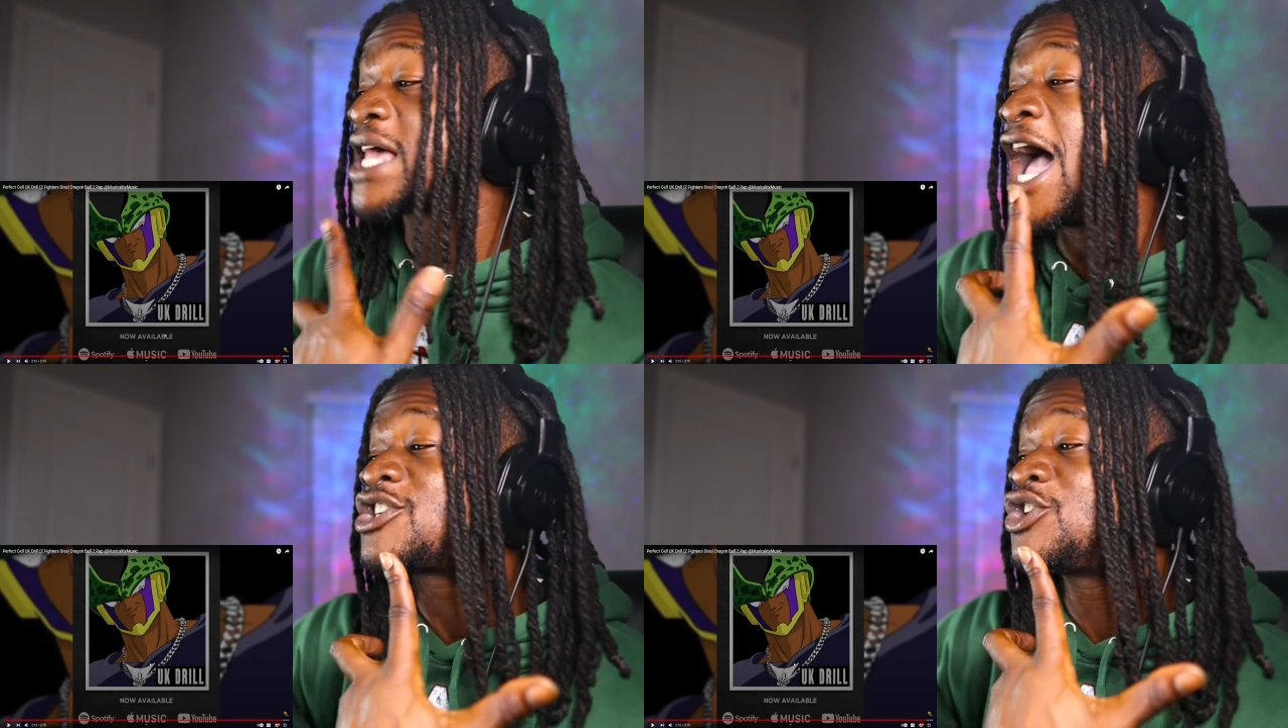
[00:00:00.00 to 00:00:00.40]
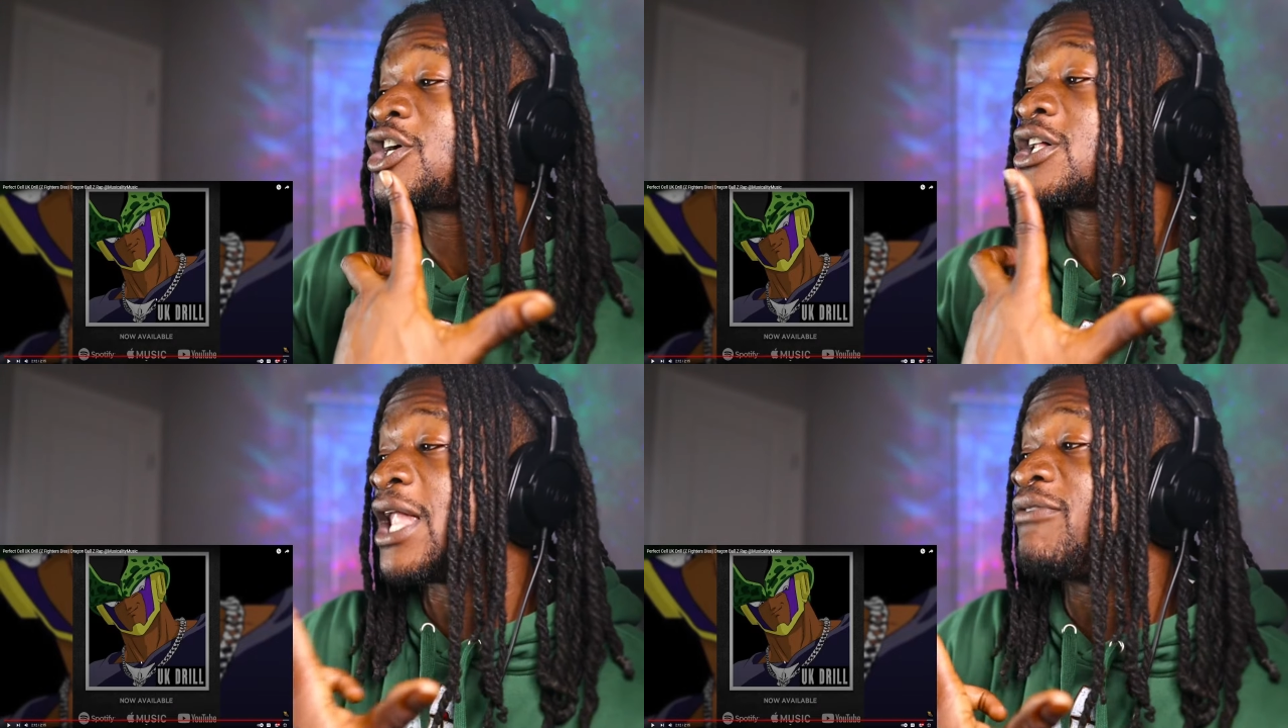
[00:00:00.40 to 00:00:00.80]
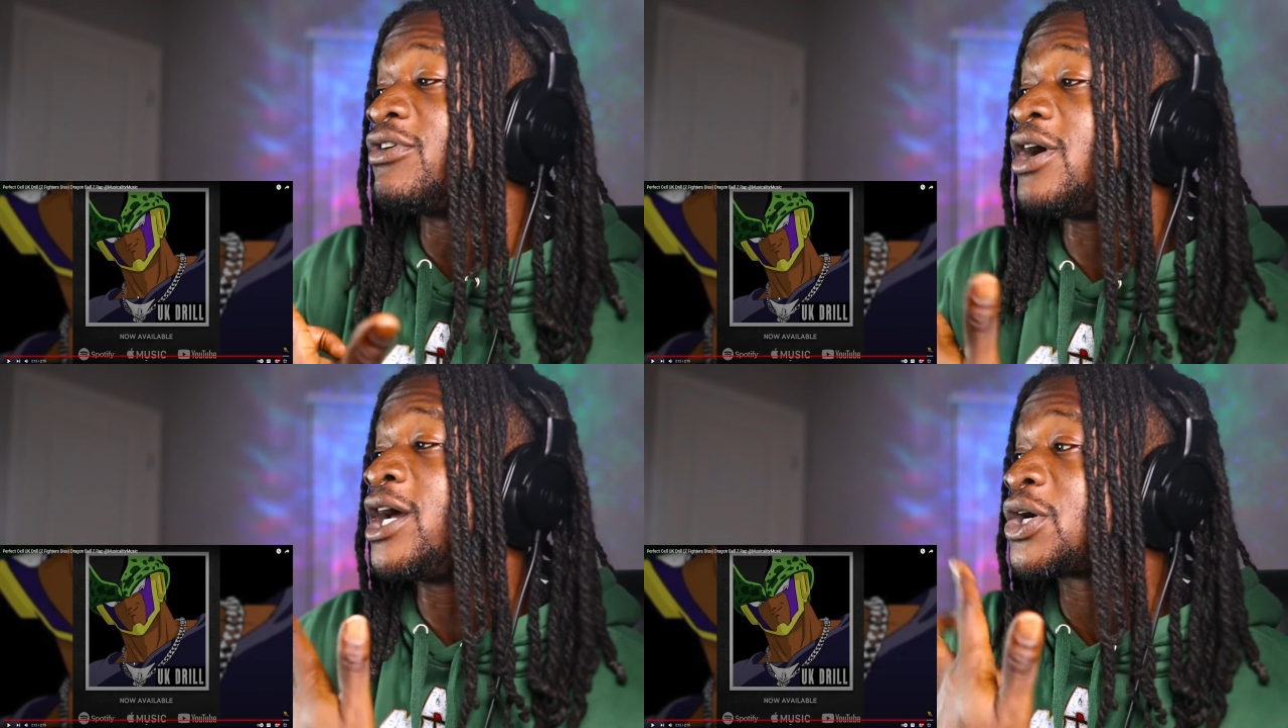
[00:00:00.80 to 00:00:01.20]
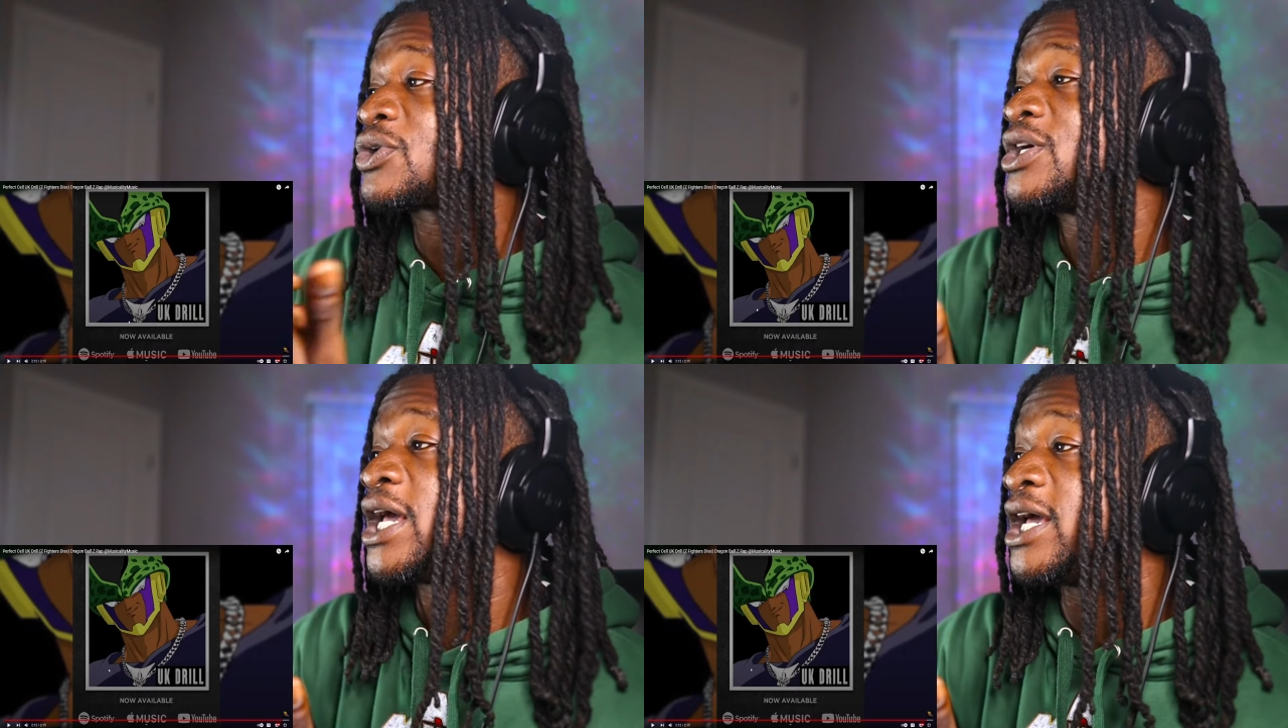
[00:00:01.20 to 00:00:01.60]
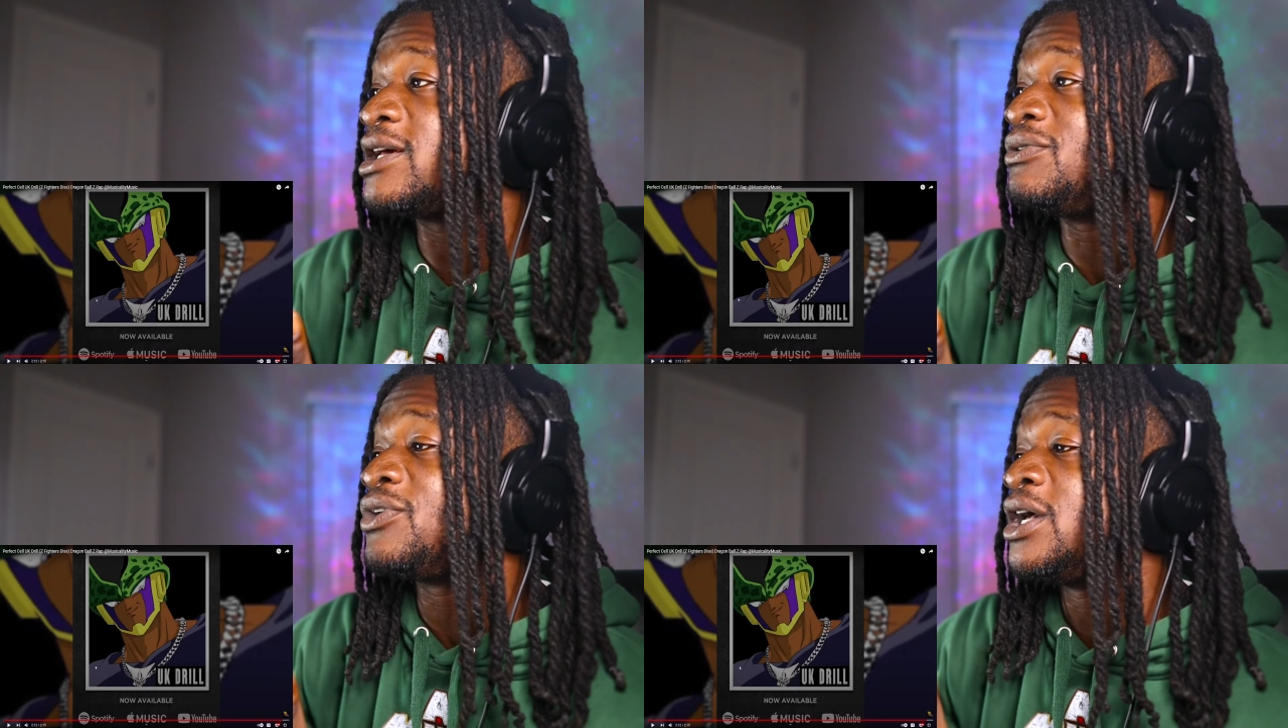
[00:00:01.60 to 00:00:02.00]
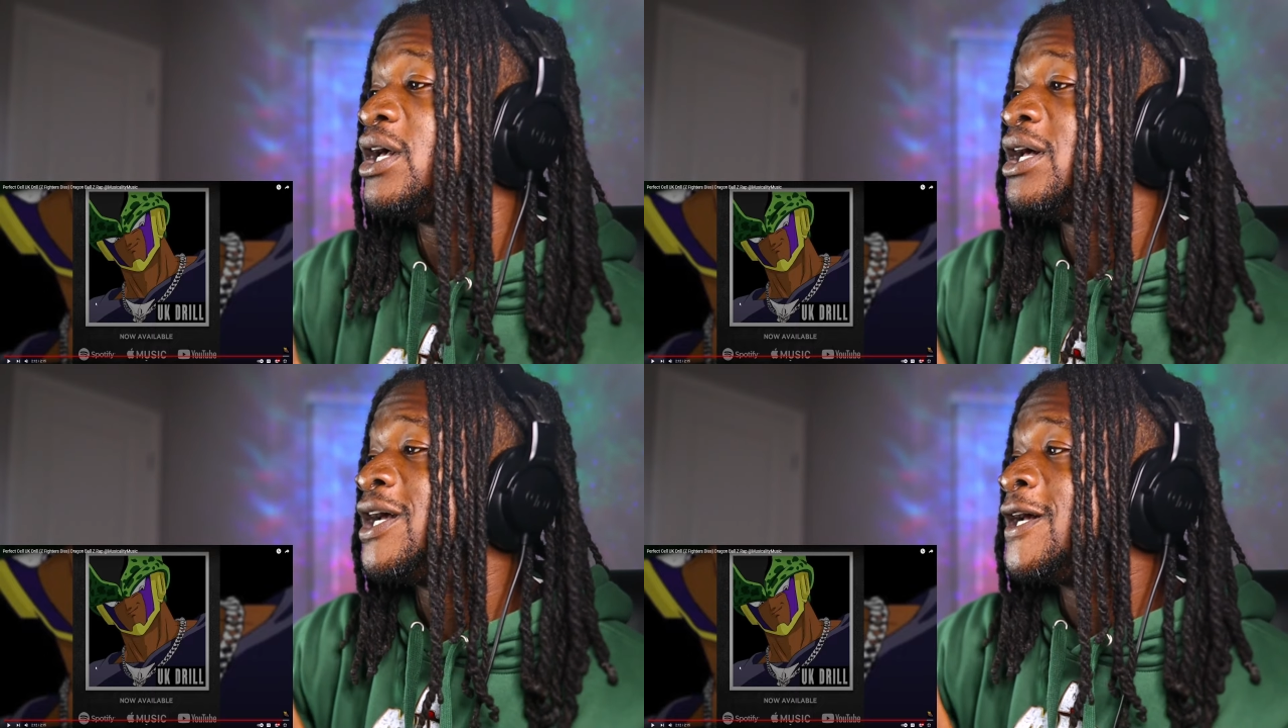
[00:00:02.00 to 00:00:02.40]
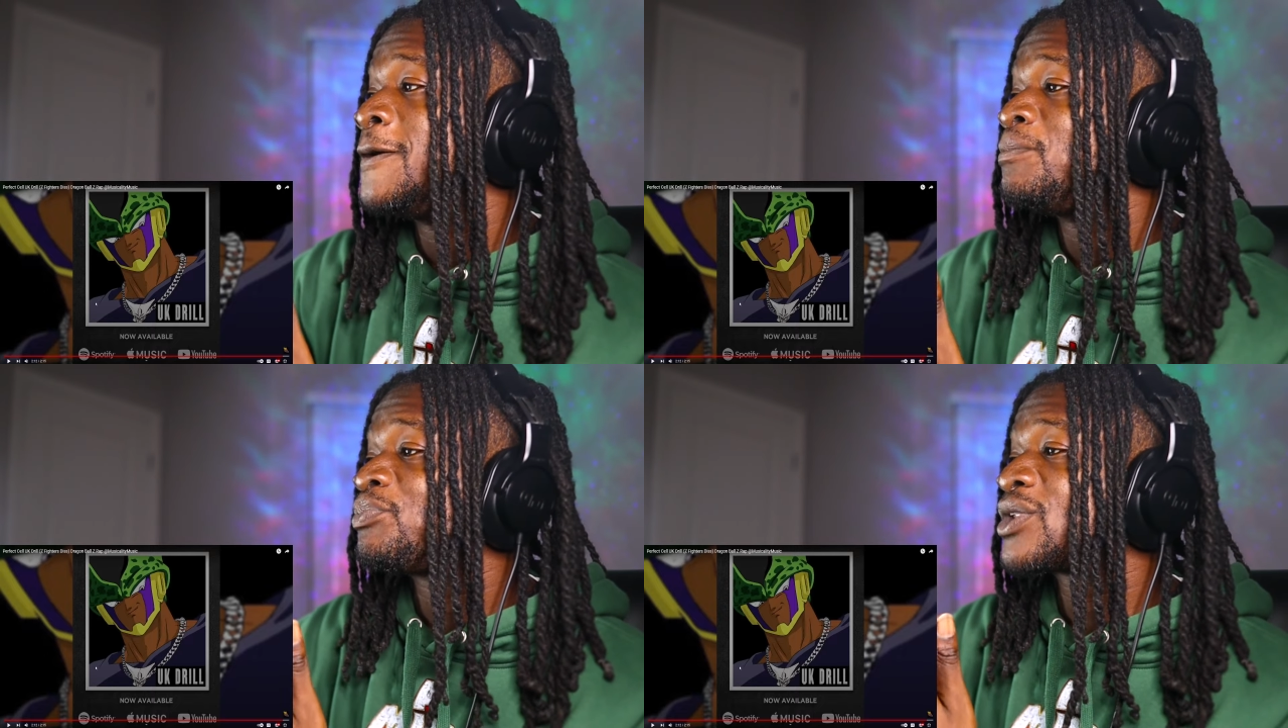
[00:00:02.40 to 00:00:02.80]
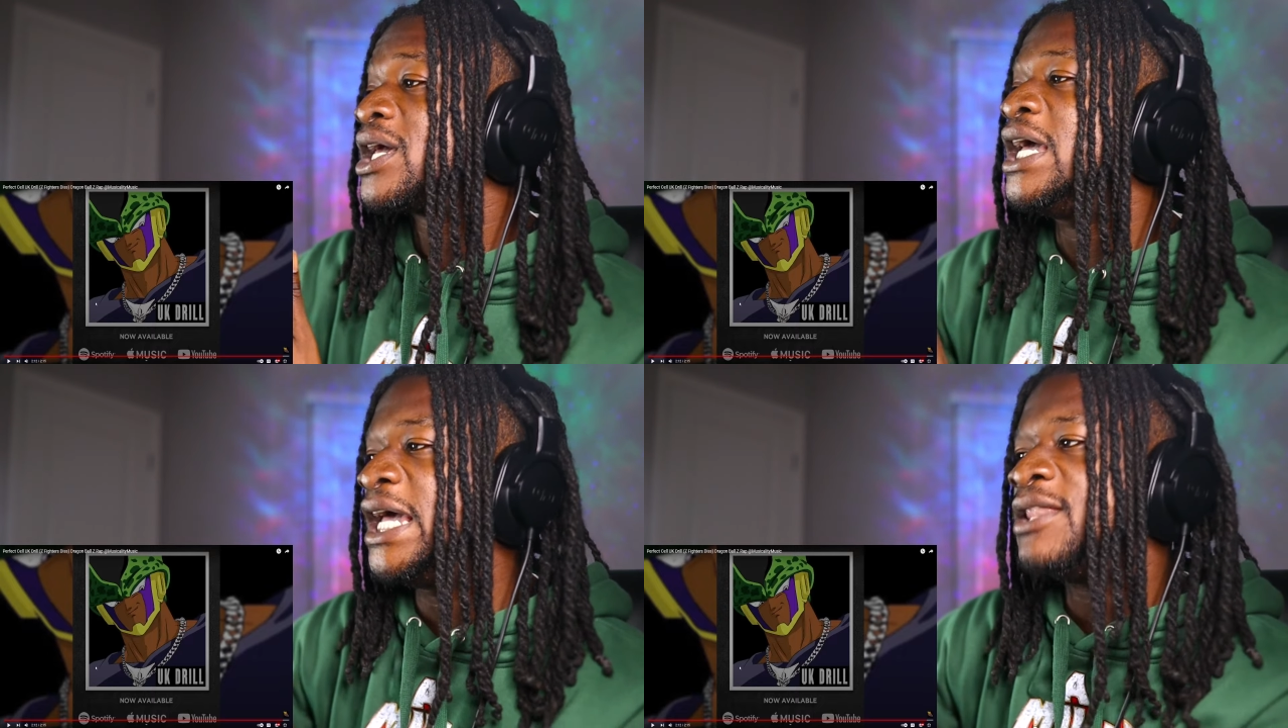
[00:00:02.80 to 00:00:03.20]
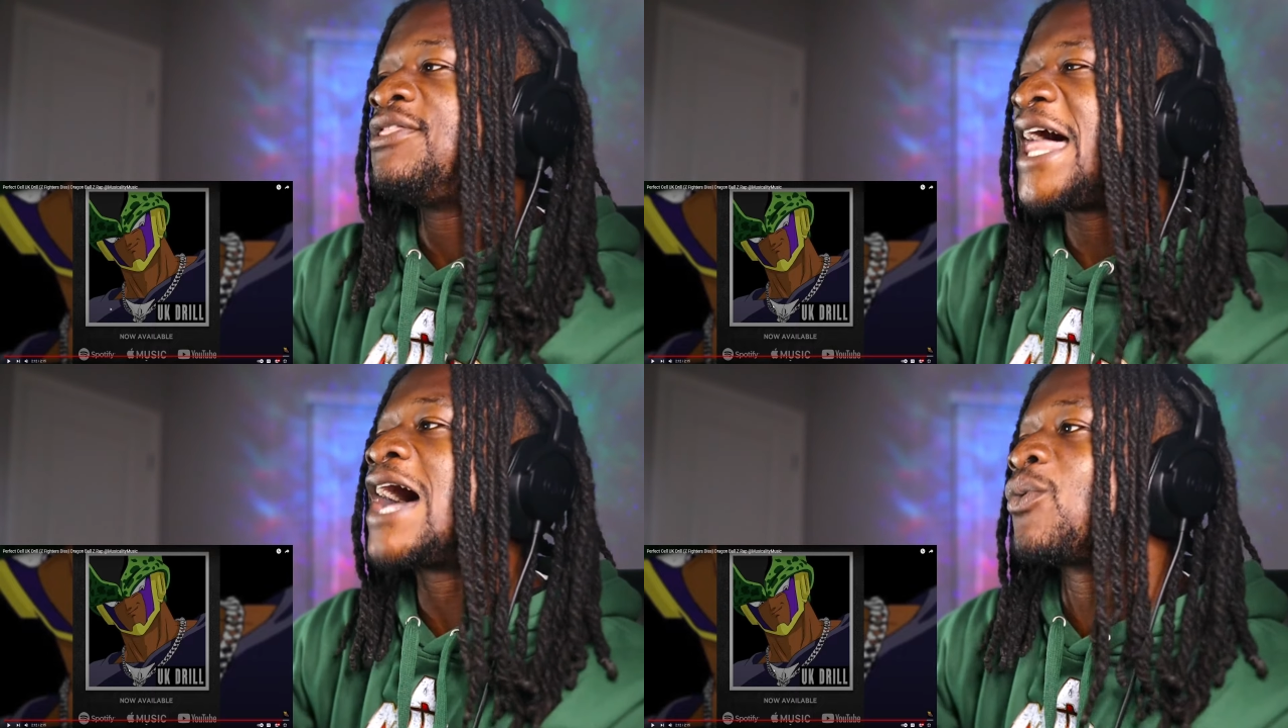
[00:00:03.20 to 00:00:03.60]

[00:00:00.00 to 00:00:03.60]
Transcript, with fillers: actually clever and creative in that